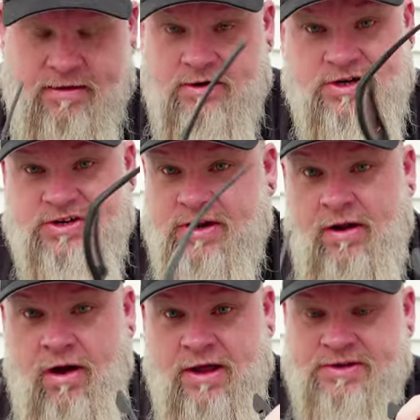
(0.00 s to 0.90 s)
They're just an
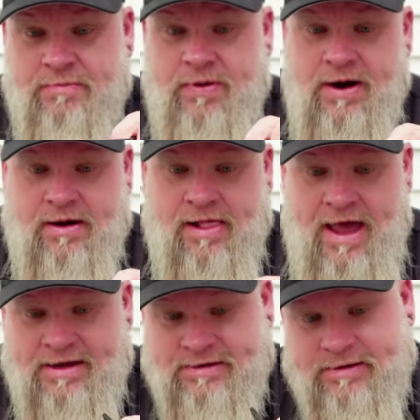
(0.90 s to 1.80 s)
awesome pair of
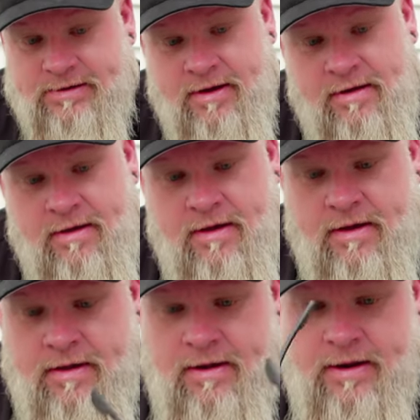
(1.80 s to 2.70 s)
glasses.
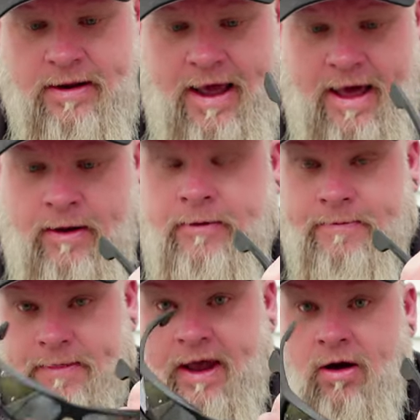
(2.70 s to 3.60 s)
Now,
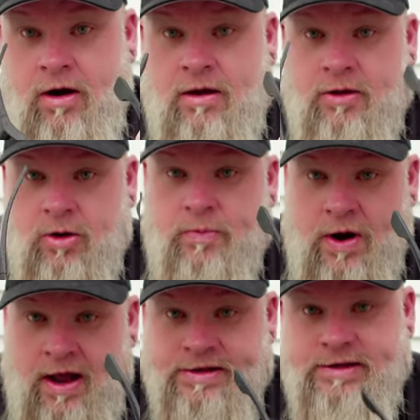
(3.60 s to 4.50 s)
they are a little
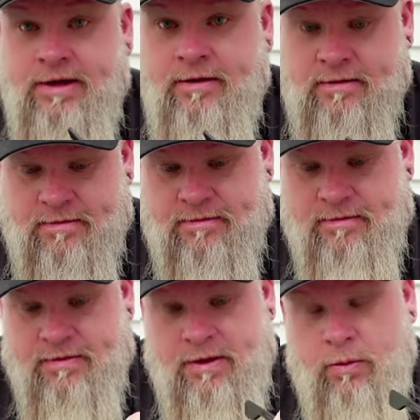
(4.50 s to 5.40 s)
pricey.
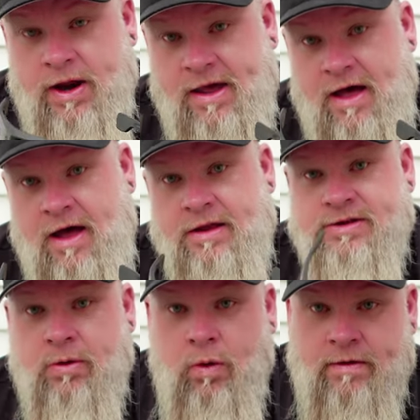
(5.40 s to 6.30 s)
The recons
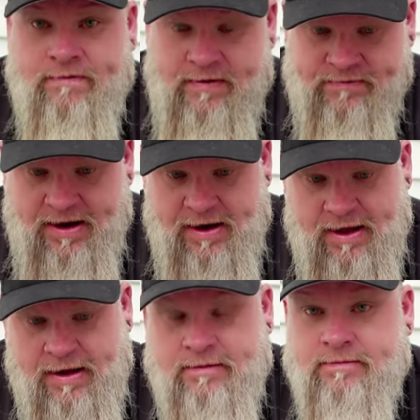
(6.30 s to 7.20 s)
are
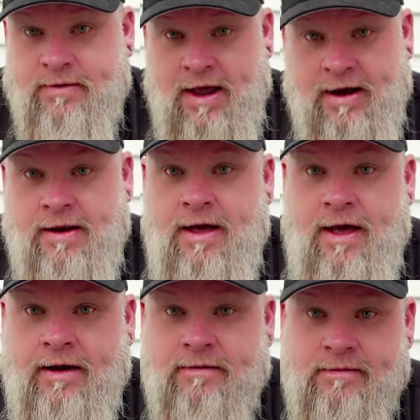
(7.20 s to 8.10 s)

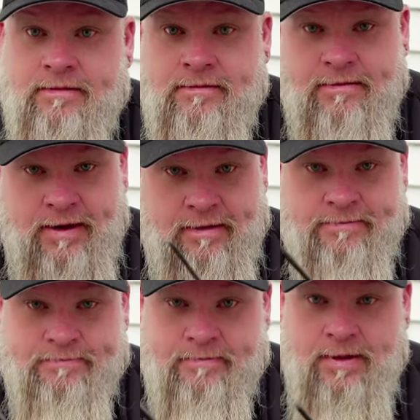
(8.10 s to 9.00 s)
159.99. Now,
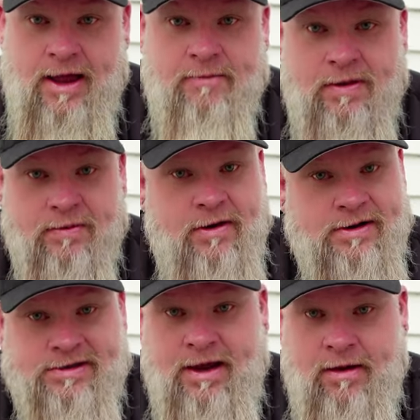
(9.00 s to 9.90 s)
a lot of people are going
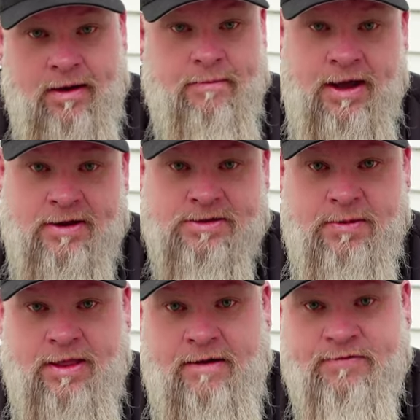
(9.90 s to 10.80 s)
to say, "Oh, I'm not going to
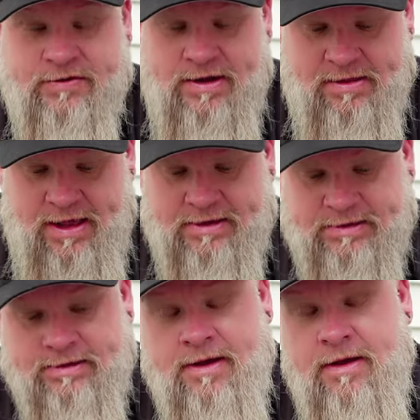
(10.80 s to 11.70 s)
spend that for sunglasses."